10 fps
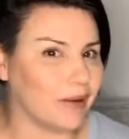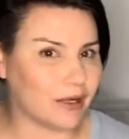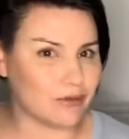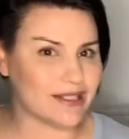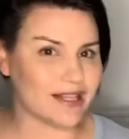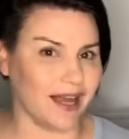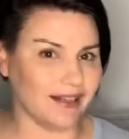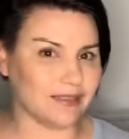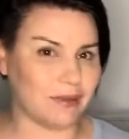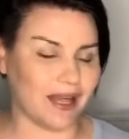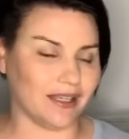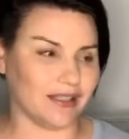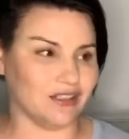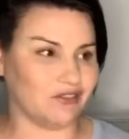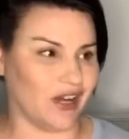but it was tucked back in
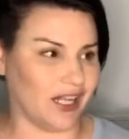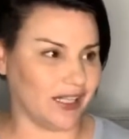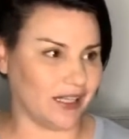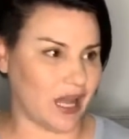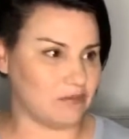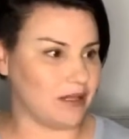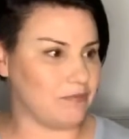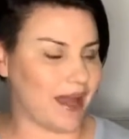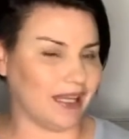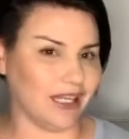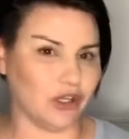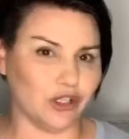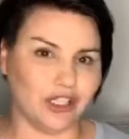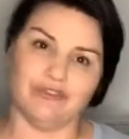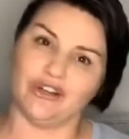the filing cabinet back here
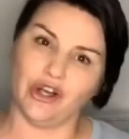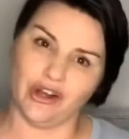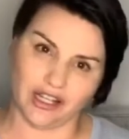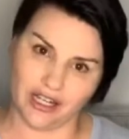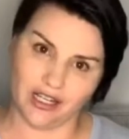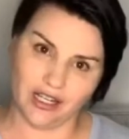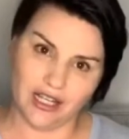and you forgot it.